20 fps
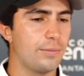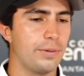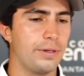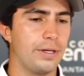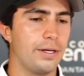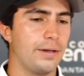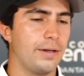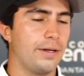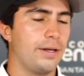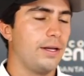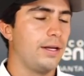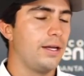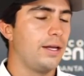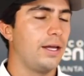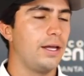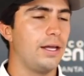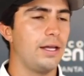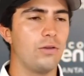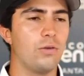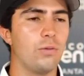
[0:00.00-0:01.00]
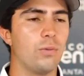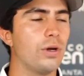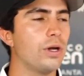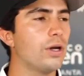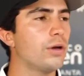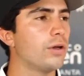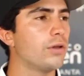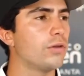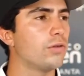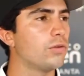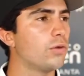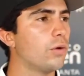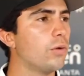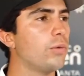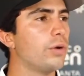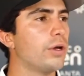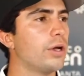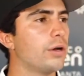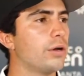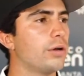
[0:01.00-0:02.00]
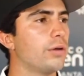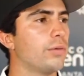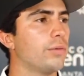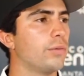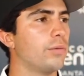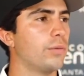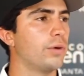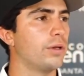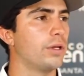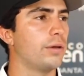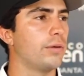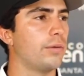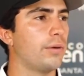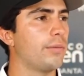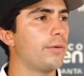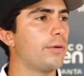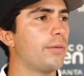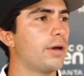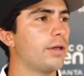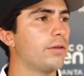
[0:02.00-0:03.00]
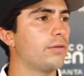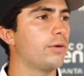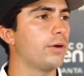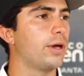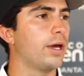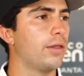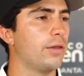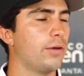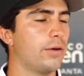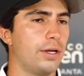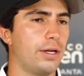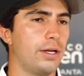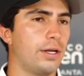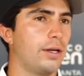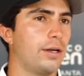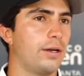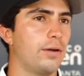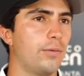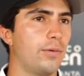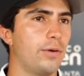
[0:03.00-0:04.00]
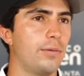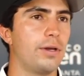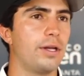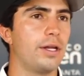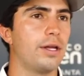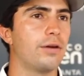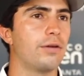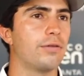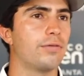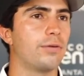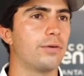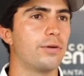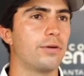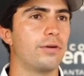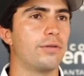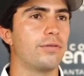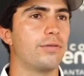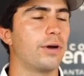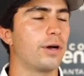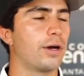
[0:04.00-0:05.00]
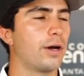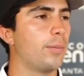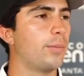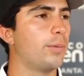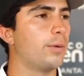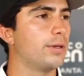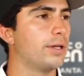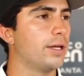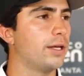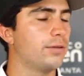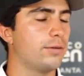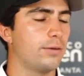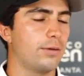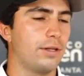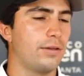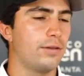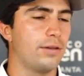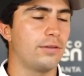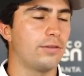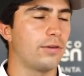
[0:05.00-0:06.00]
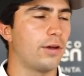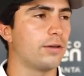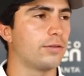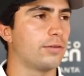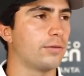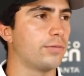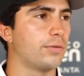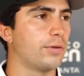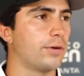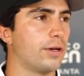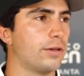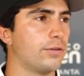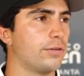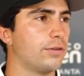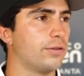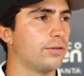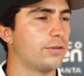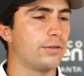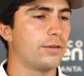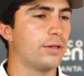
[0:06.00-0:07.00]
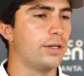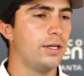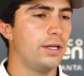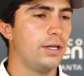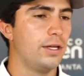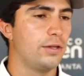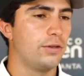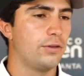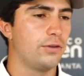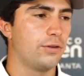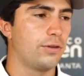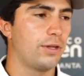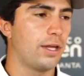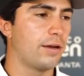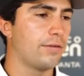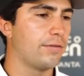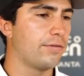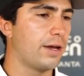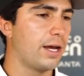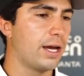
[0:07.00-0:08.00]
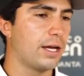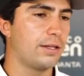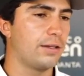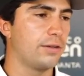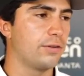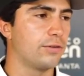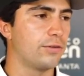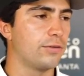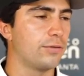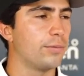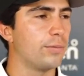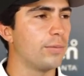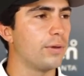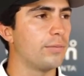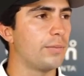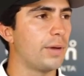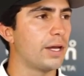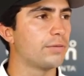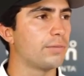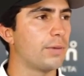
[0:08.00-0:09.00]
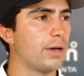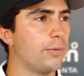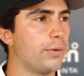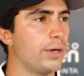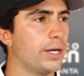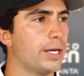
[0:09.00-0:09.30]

But it's weird. It's so weird when everybody's together, and we've been here for a couple of days. So it's awesome for us. Just that fact, it makes my week.